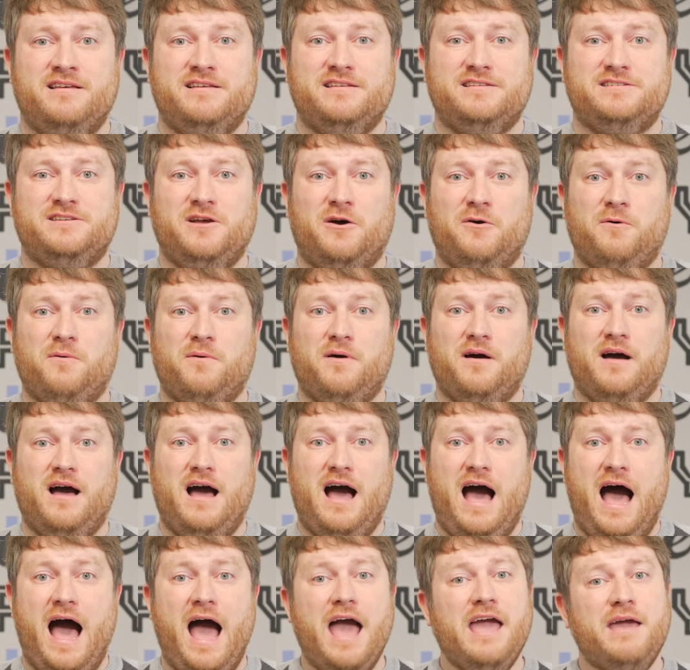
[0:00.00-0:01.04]
So
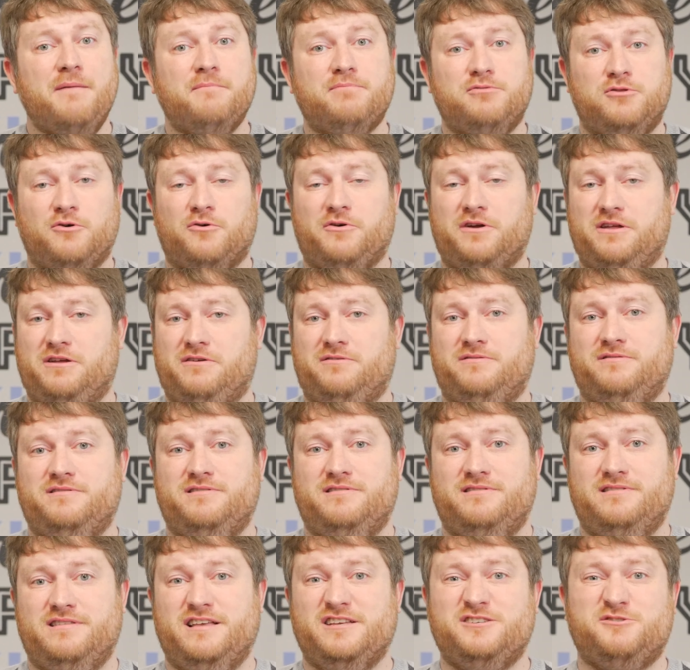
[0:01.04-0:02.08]
I implore you
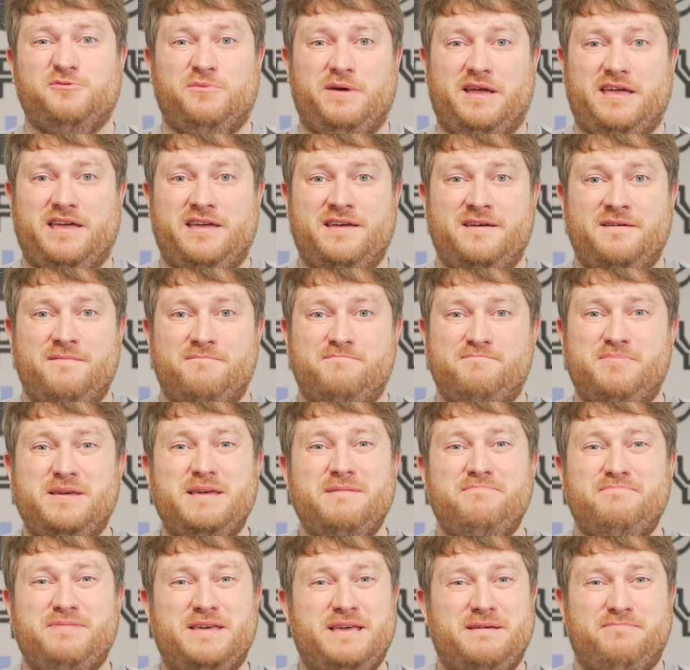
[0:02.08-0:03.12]
this week
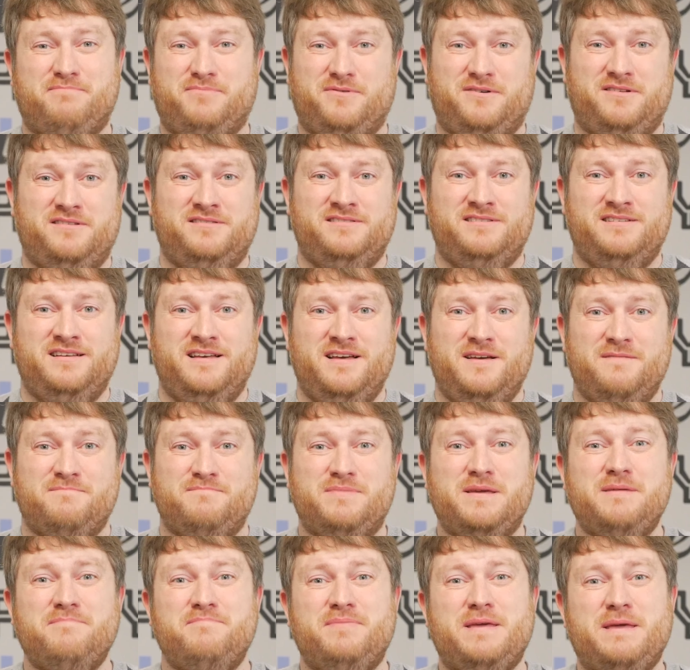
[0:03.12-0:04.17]
be people.
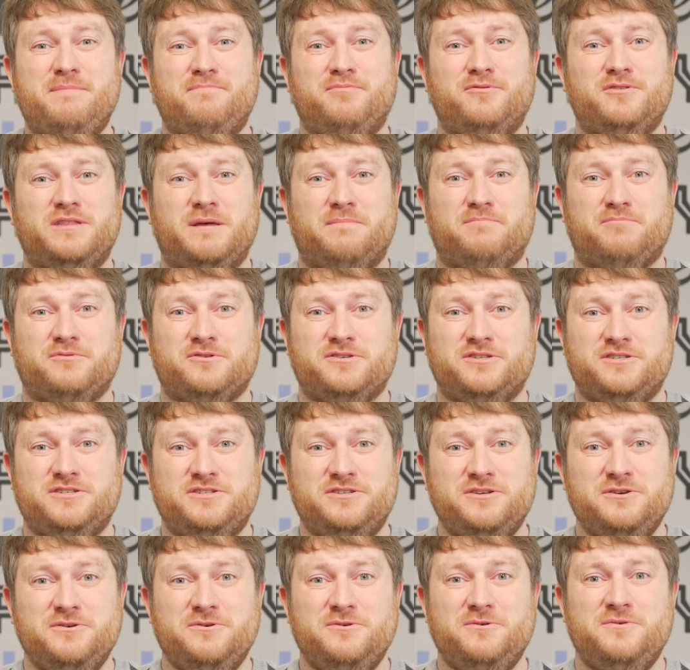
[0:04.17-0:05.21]
Be people that
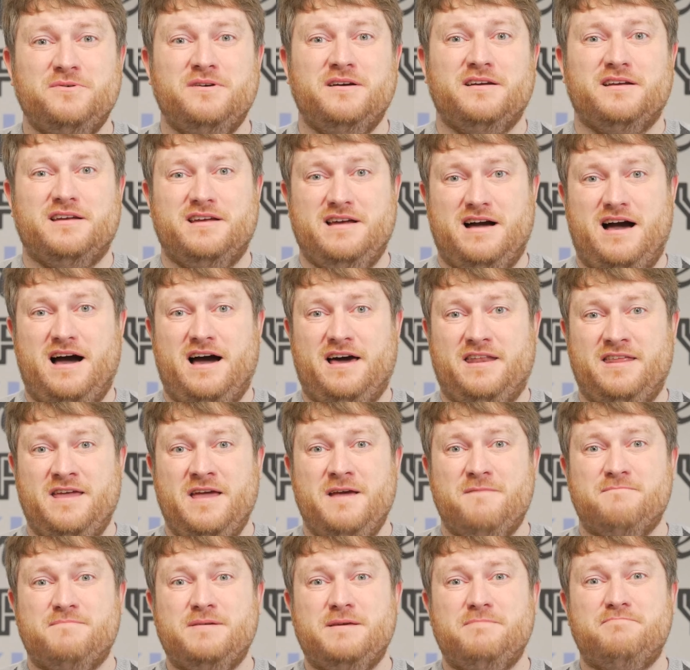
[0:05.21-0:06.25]
pursue God.
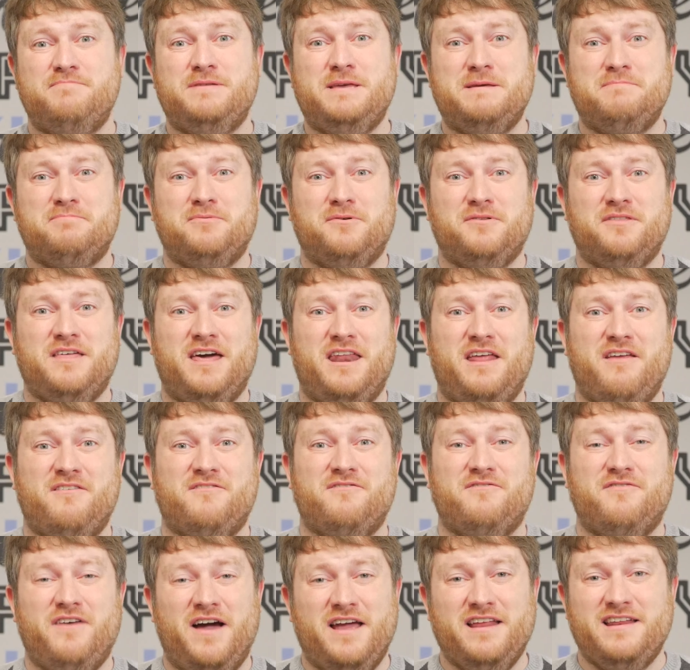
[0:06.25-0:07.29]
Be people that
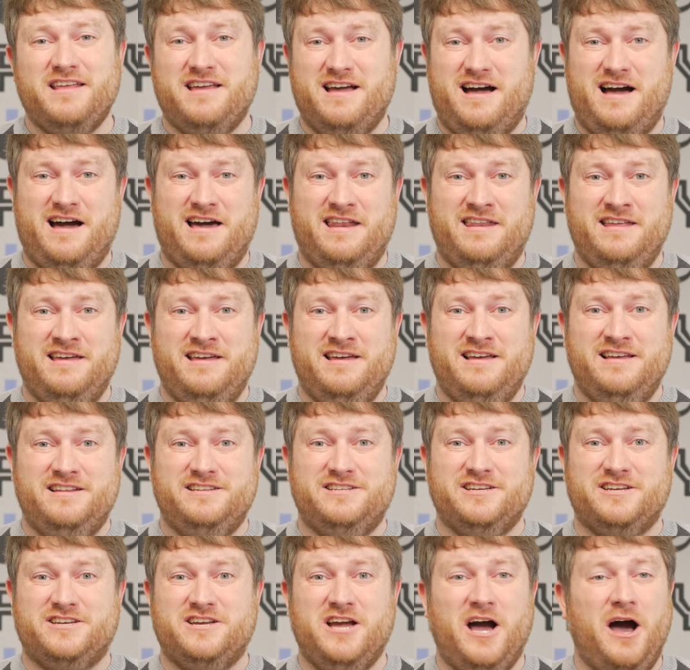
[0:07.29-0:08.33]
invite God
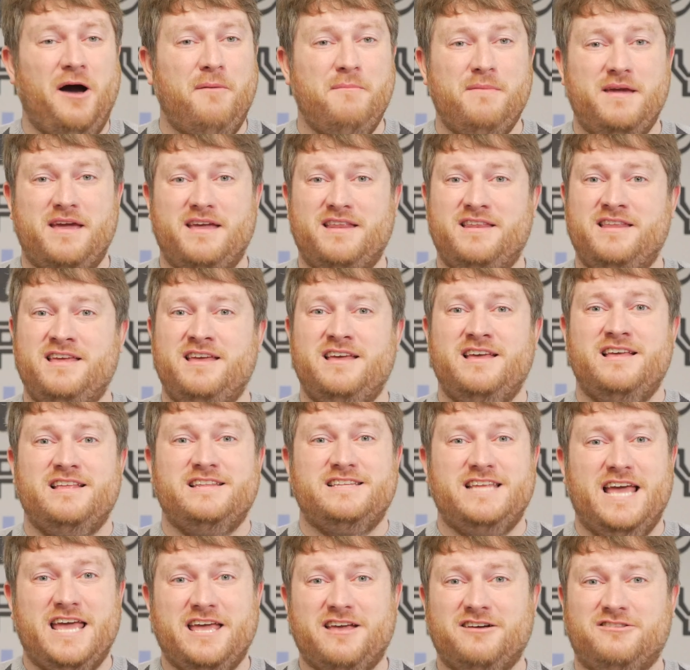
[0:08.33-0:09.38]
to come in,
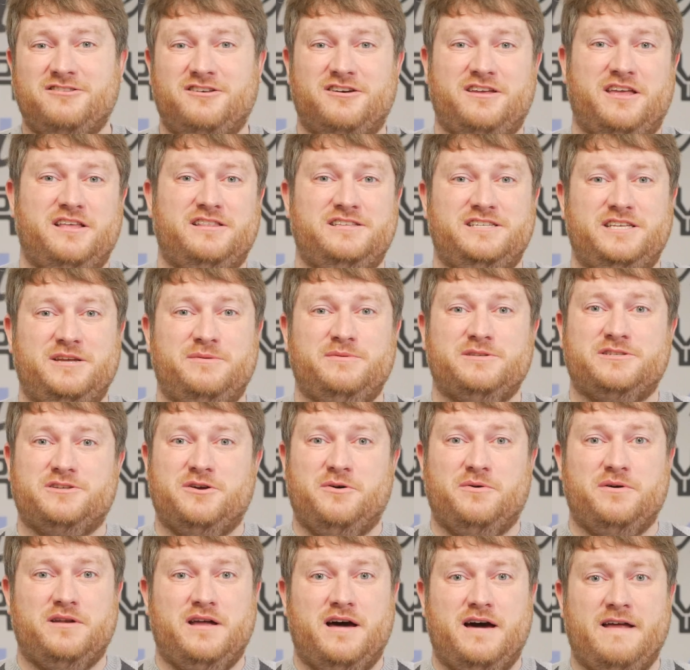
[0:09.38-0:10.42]
take a look and see what's
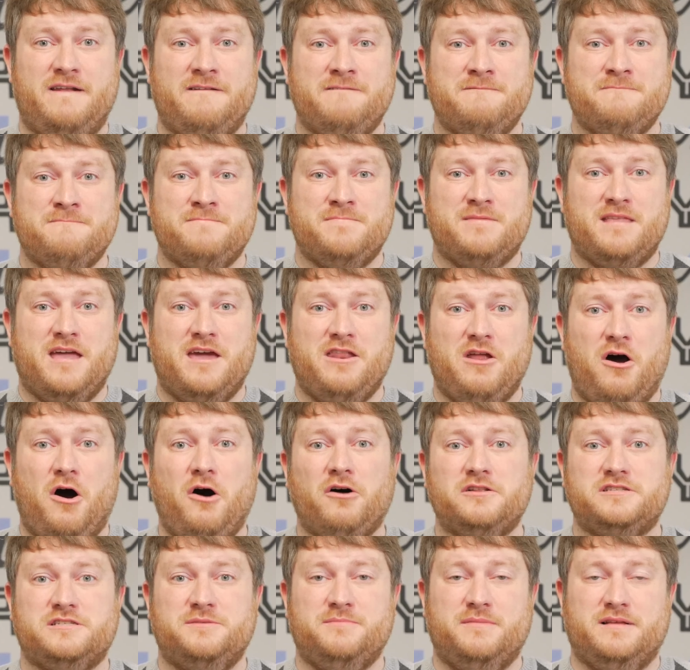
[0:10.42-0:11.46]
going on, and
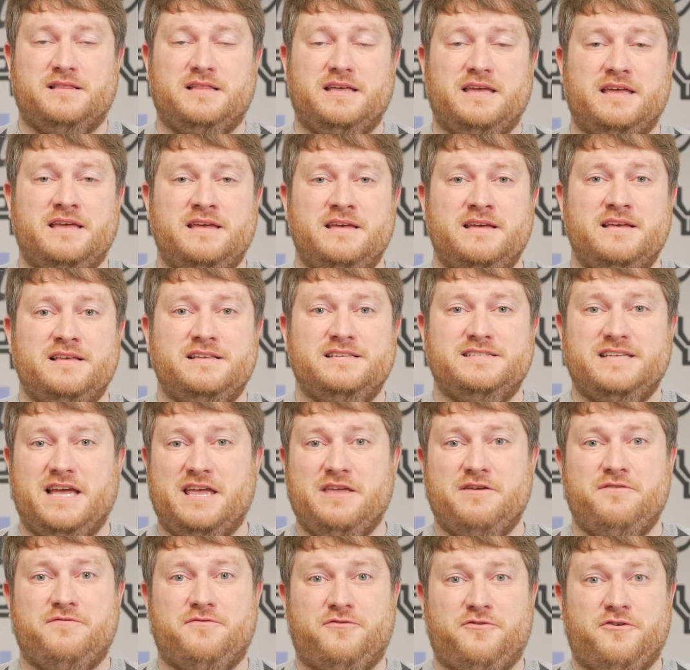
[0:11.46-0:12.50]
ultimately
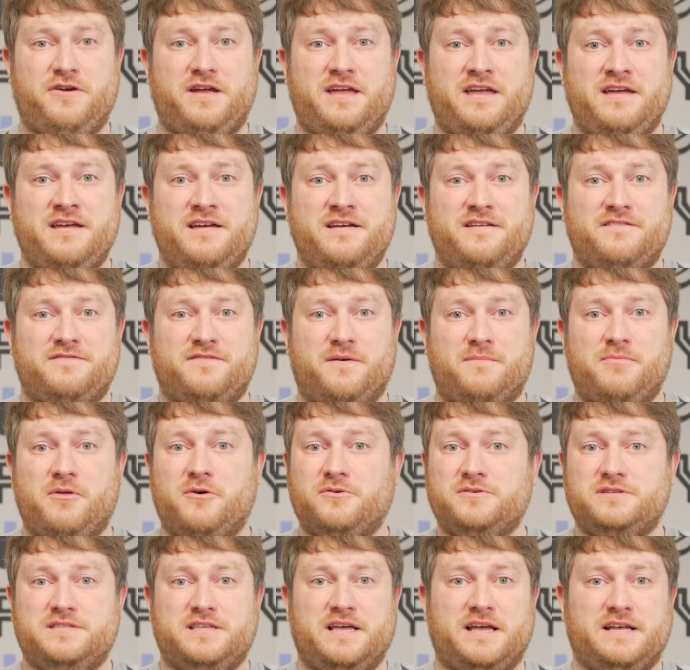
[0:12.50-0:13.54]
set you free from
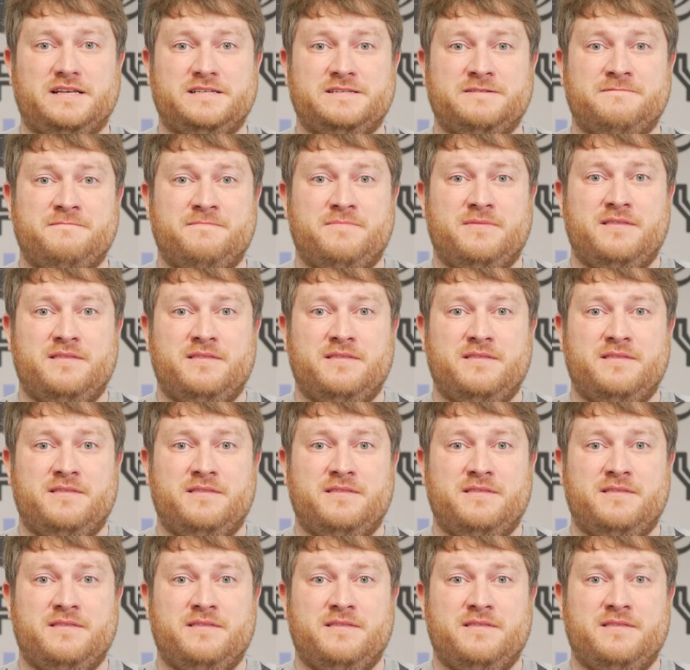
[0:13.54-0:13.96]
those things.